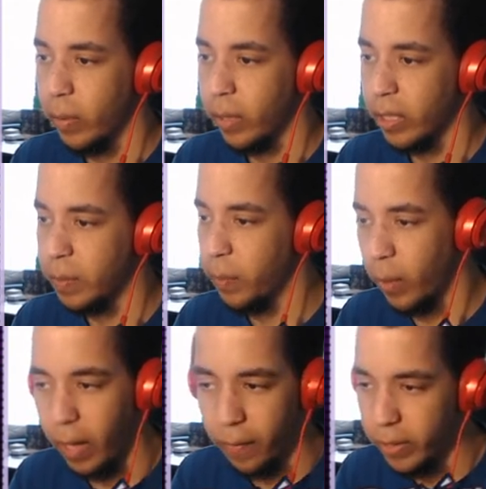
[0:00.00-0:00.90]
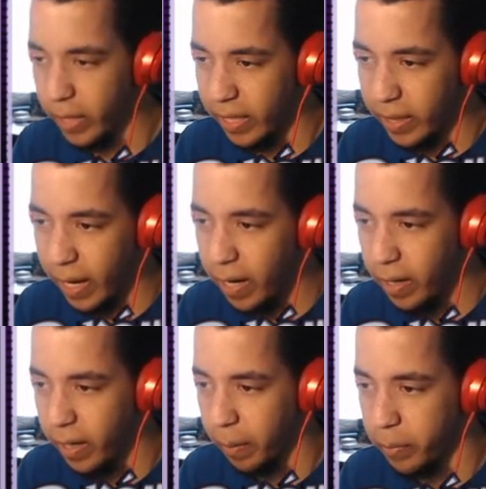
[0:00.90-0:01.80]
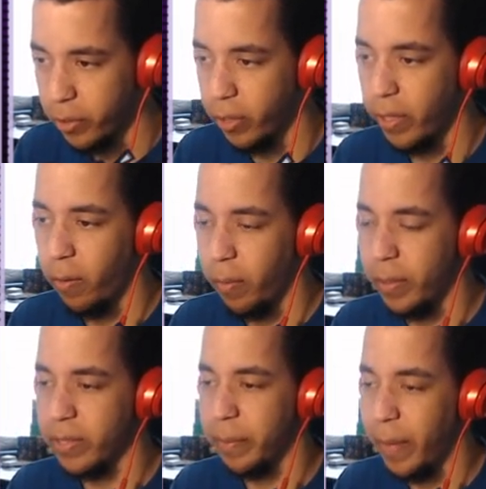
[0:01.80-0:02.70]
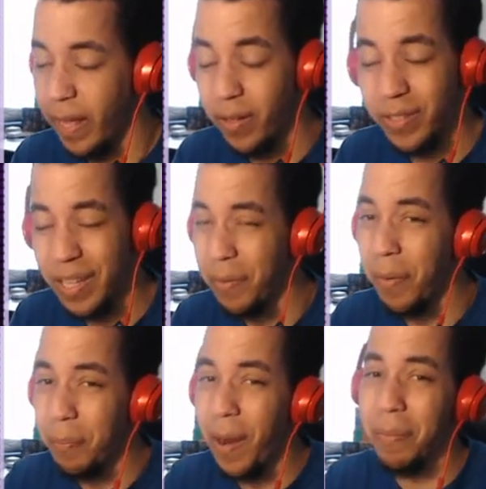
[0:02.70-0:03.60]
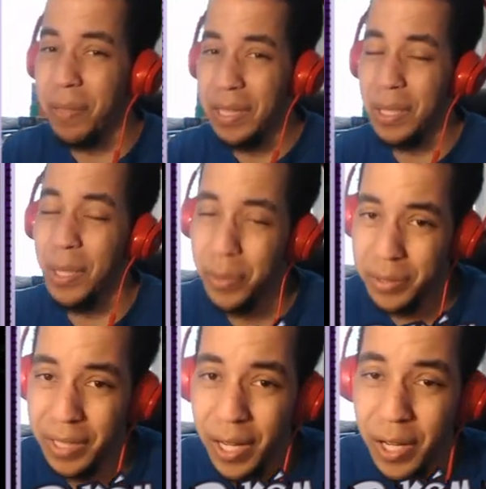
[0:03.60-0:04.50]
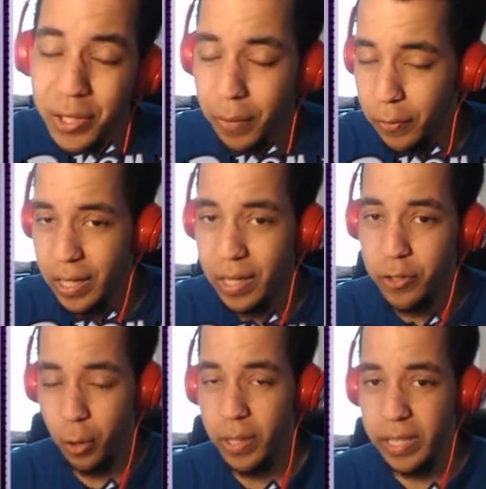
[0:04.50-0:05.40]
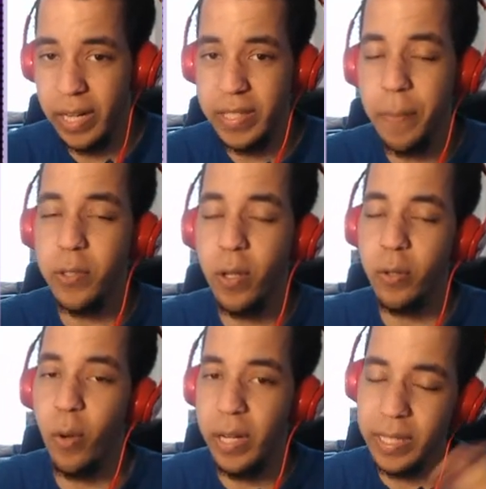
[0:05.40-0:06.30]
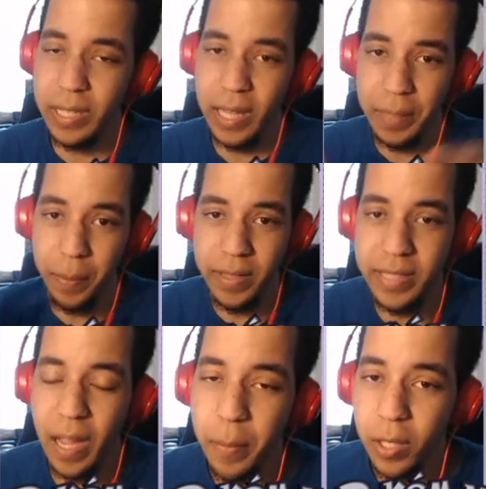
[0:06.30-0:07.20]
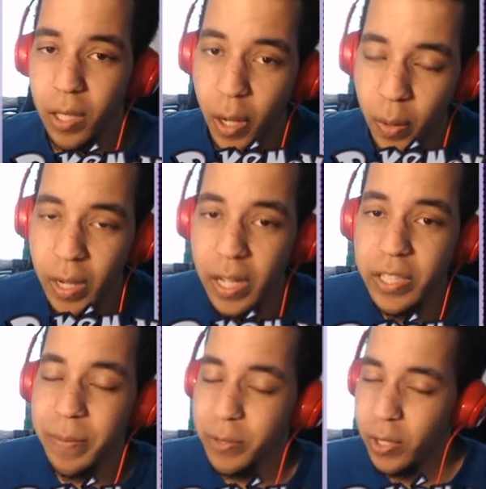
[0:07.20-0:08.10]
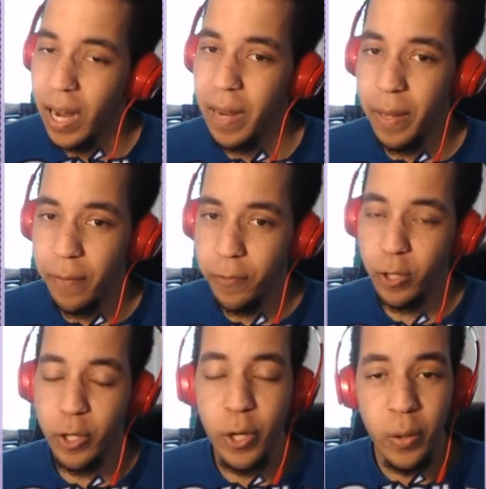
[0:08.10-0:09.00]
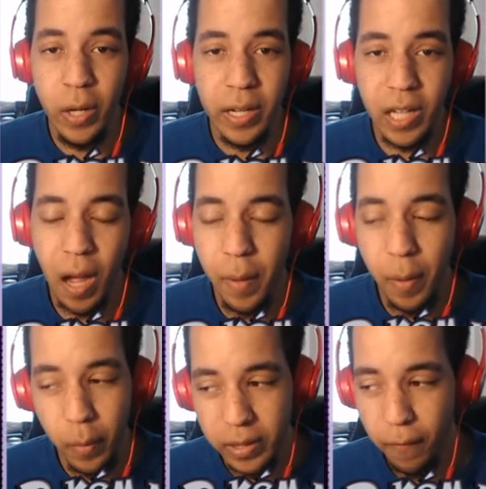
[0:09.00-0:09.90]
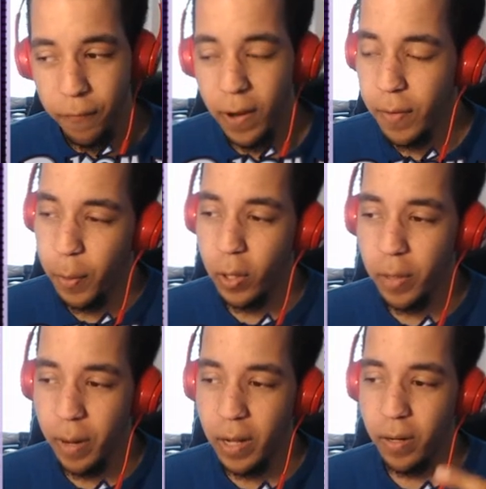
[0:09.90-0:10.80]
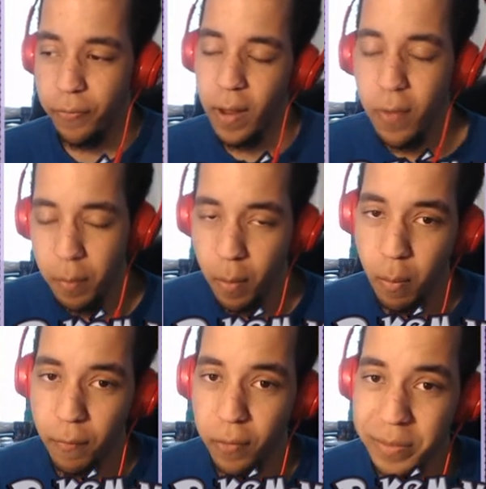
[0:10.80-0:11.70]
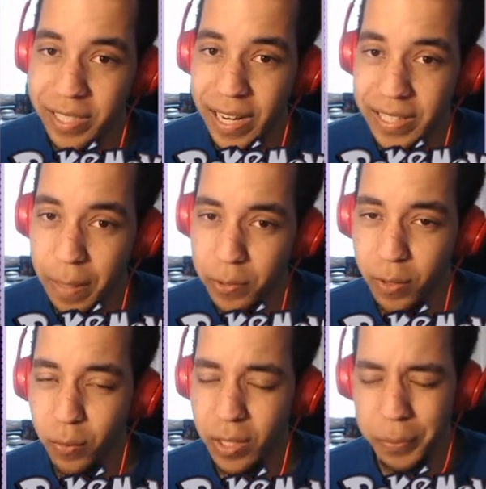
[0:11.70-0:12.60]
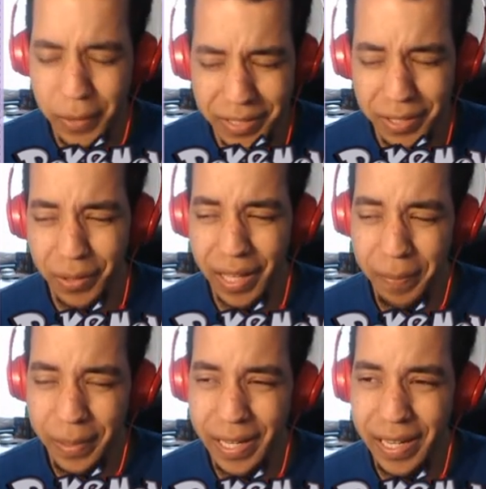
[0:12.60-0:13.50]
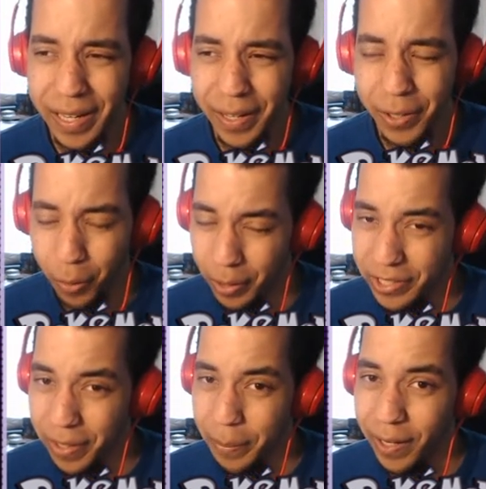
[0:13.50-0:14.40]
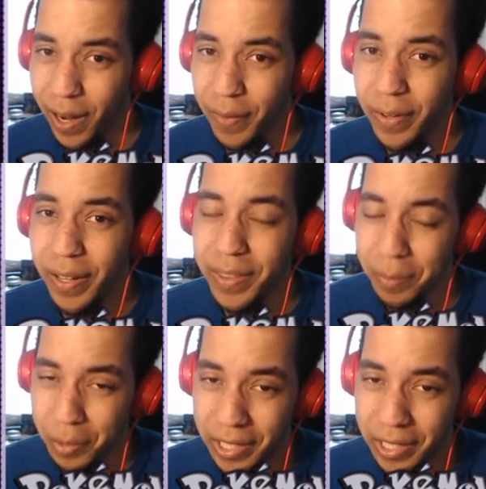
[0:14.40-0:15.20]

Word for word: we're going to explore everything in there, and I'm sure there will be some battles that we will probably lose. So if you did enjoy today's episode, go and hit the like button down below. Subscribe if you're new. Comment what the favorite Pokemon or favorite moment from today's episode was. Please don't let it be Corey jumping off the